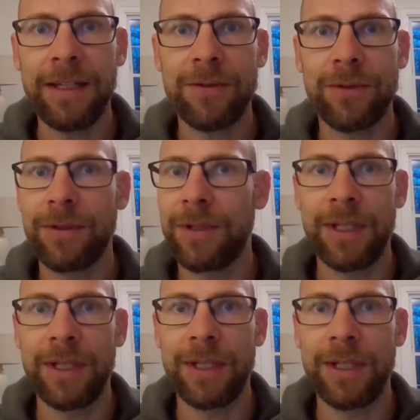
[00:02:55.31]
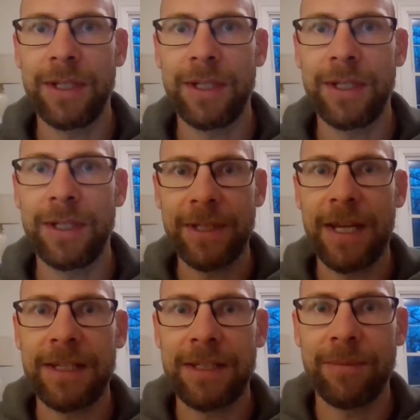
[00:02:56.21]
So you need parameter
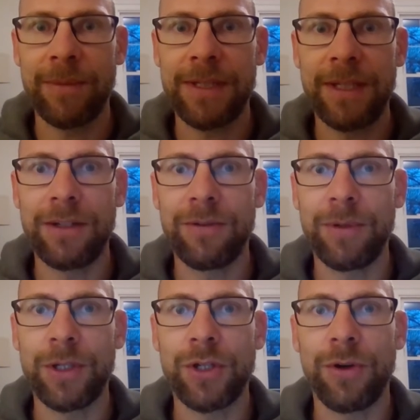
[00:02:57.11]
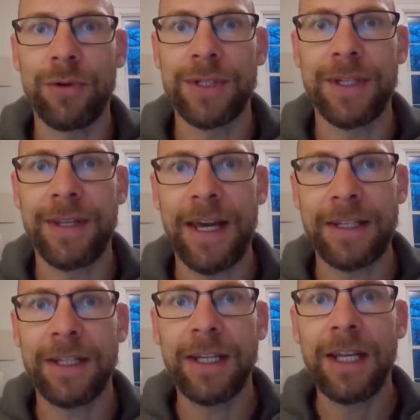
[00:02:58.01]
estimates need to be chosen
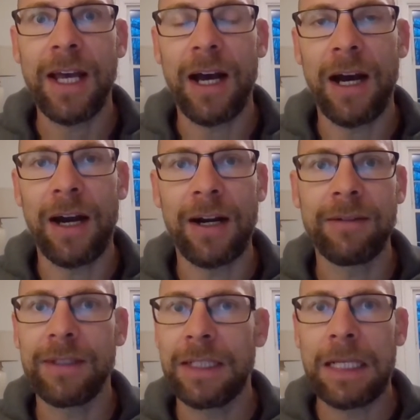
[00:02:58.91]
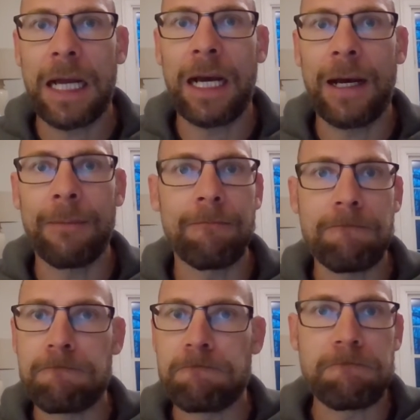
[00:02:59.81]
that are um,